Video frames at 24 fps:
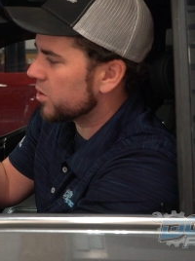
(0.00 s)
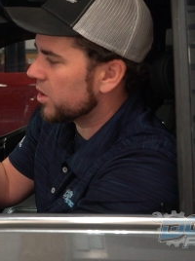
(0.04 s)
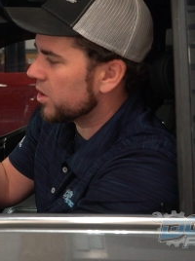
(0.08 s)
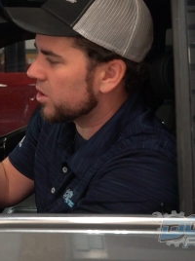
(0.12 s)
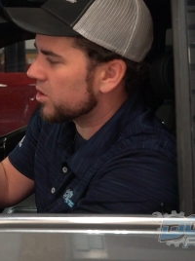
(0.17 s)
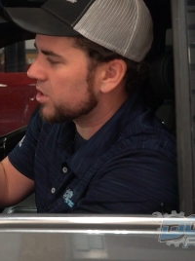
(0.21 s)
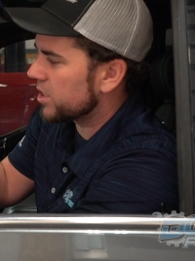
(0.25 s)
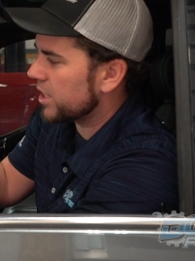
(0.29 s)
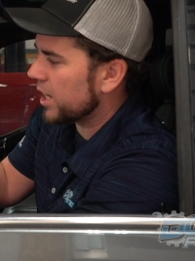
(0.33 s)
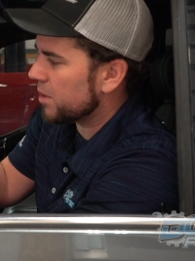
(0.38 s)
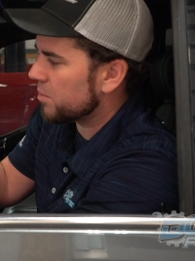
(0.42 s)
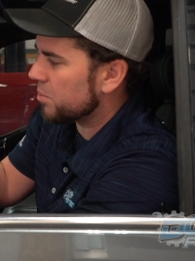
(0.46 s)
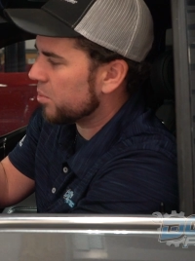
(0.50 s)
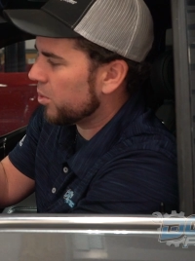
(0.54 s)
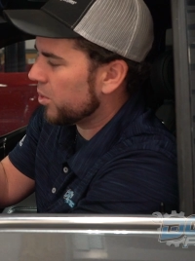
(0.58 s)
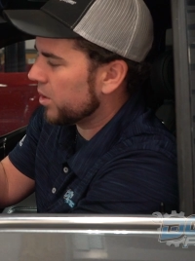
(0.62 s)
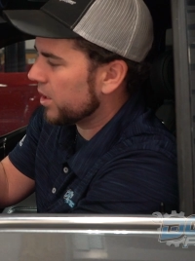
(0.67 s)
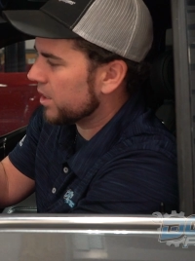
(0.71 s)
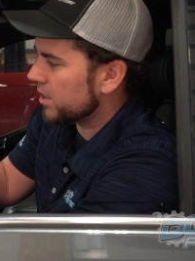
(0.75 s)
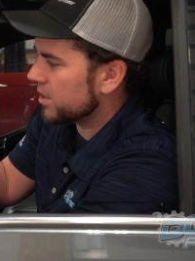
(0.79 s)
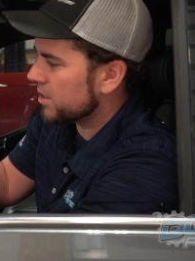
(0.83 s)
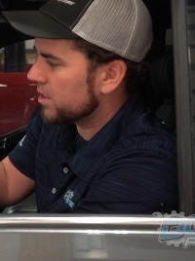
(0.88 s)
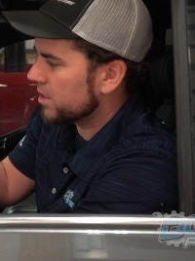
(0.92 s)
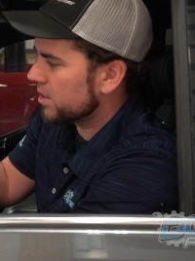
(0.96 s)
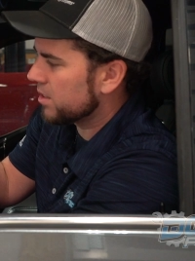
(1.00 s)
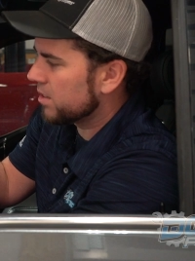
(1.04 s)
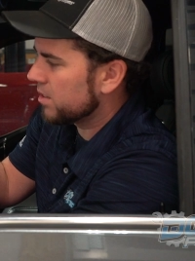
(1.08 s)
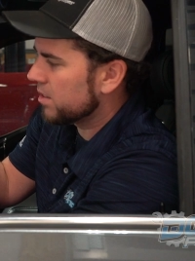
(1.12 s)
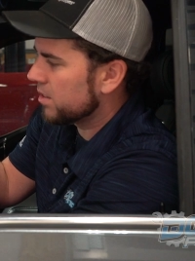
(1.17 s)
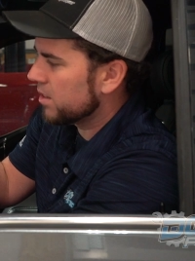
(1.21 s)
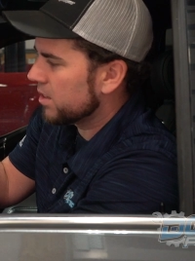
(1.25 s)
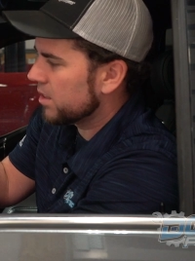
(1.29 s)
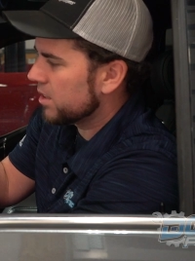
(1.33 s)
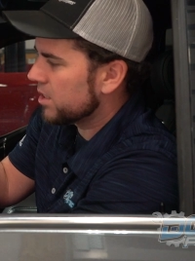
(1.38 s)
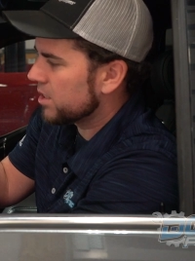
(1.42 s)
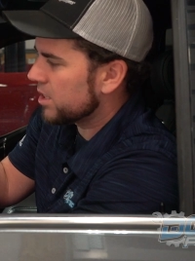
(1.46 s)
your set points.
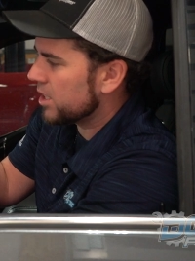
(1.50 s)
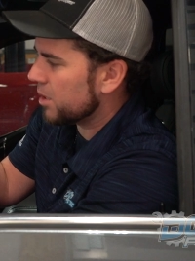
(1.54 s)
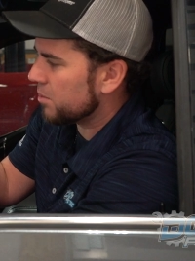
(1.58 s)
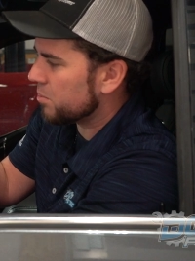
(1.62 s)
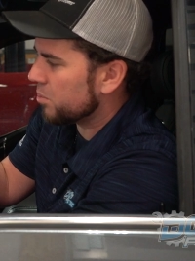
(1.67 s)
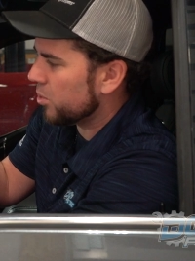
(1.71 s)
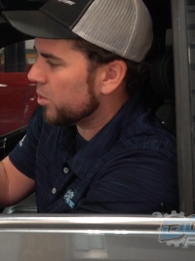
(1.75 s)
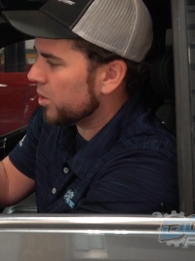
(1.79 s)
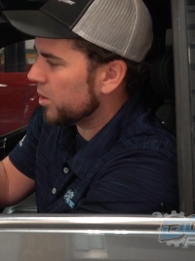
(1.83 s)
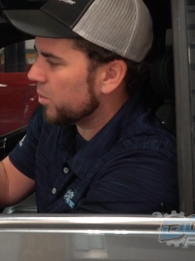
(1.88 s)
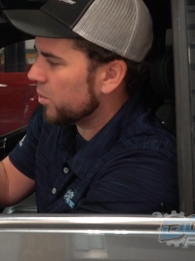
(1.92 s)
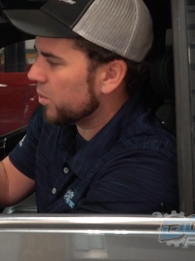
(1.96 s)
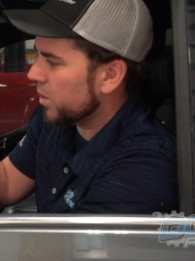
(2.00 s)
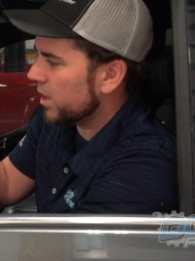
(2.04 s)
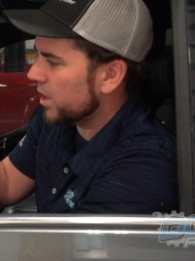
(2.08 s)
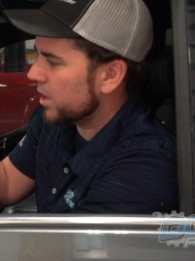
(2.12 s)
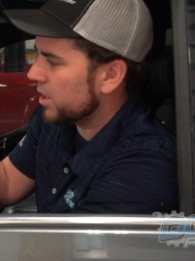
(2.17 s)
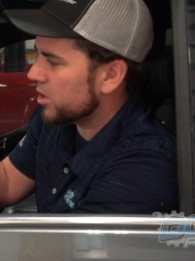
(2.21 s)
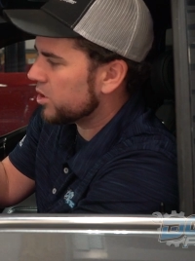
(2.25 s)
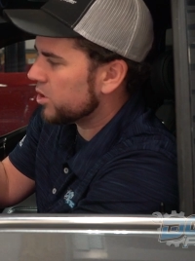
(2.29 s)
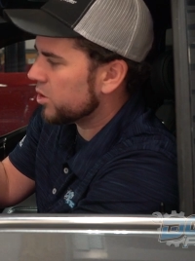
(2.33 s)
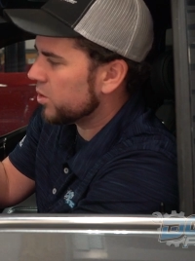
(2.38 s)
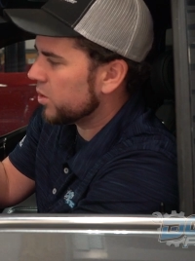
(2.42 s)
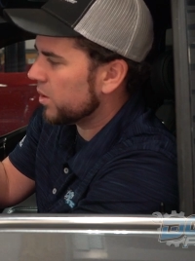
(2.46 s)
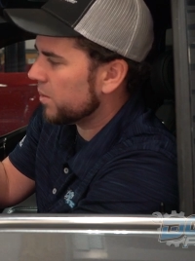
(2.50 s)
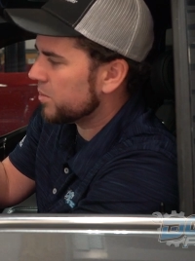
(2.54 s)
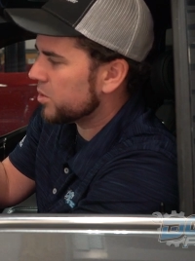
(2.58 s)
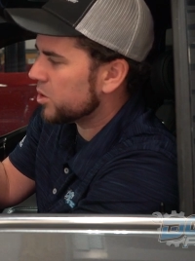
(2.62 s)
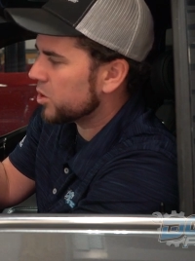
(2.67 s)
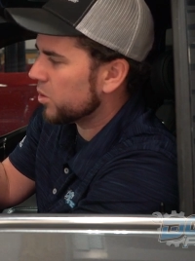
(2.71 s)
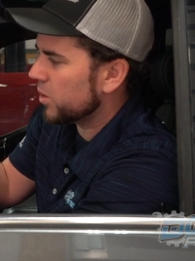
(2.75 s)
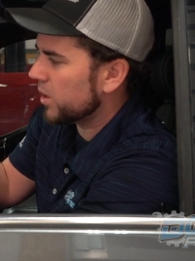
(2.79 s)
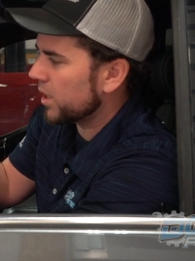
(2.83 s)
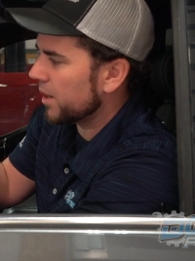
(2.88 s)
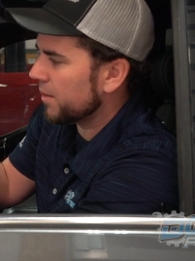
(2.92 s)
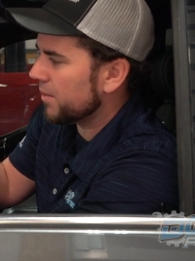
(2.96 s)
Set point one and two, I'm
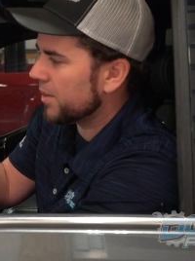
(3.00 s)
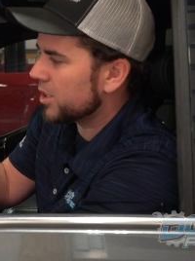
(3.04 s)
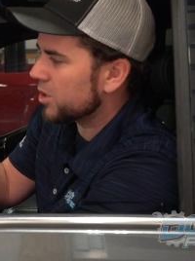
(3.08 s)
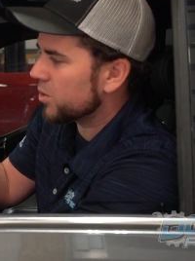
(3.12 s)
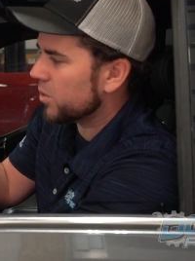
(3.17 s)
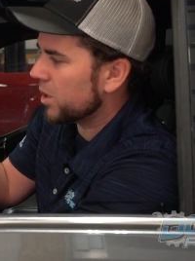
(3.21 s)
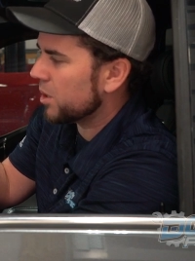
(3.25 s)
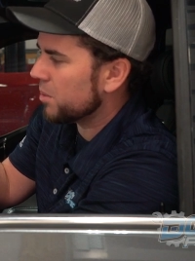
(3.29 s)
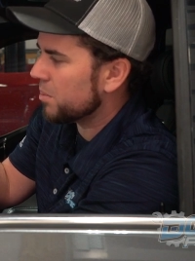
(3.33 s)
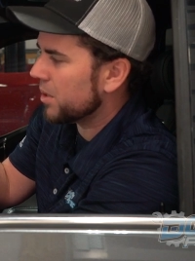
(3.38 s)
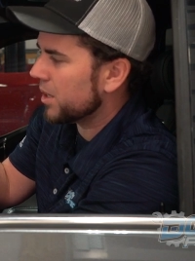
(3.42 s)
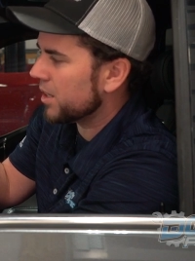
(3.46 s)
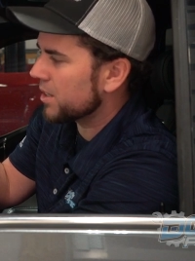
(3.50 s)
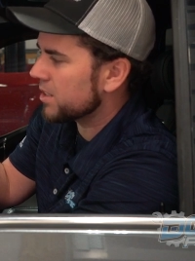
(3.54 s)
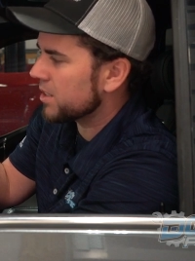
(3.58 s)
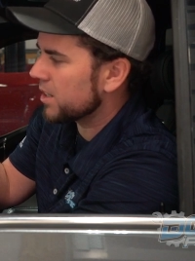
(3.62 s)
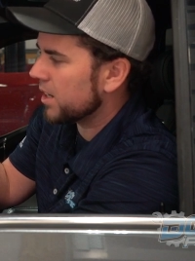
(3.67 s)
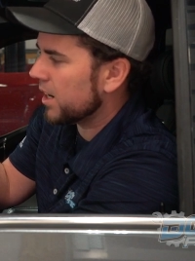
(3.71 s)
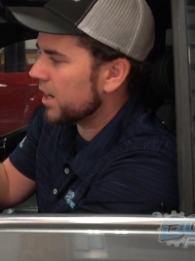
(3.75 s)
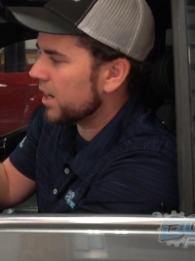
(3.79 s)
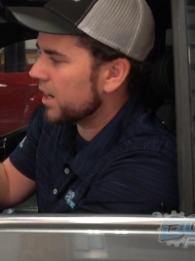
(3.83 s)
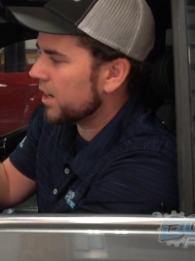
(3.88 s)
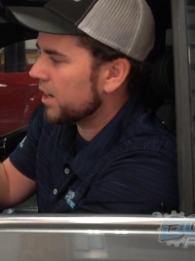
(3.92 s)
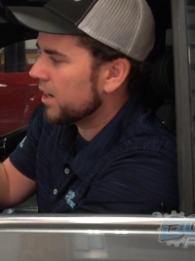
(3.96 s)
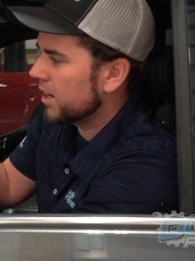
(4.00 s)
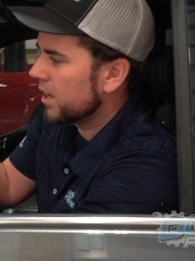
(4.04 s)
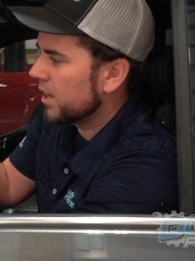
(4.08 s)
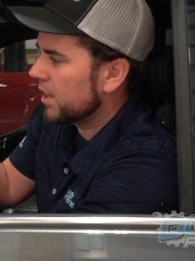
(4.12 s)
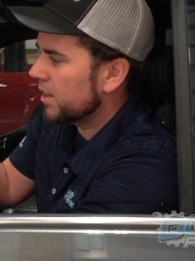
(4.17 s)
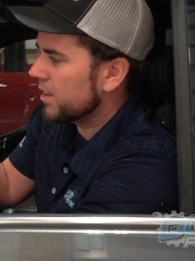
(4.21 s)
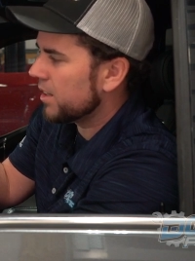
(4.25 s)
showing I'm at 20 PSI.